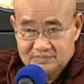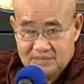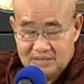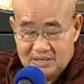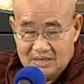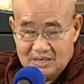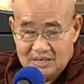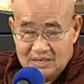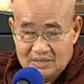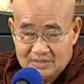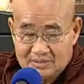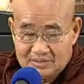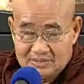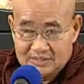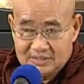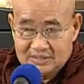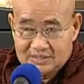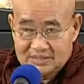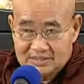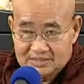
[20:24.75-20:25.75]

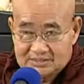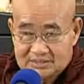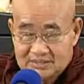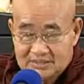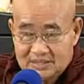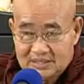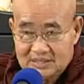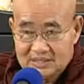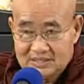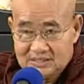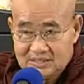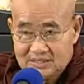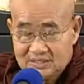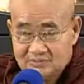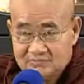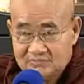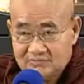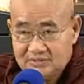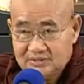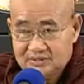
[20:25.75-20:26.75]
aloka kasina
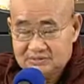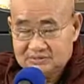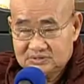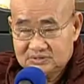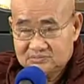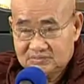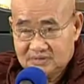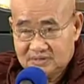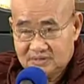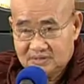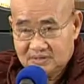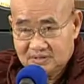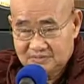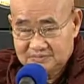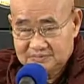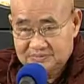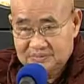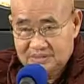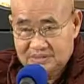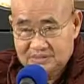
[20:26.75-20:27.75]
and visible
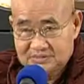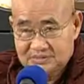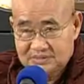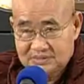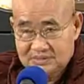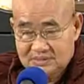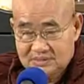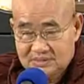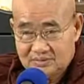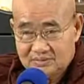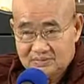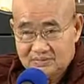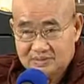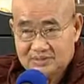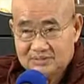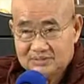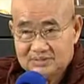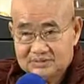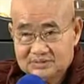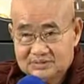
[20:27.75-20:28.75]
objects.
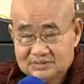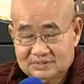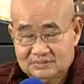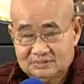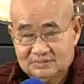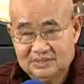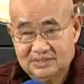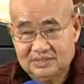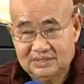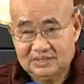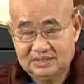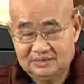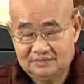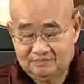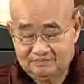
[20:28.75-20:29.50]
What is the meaning?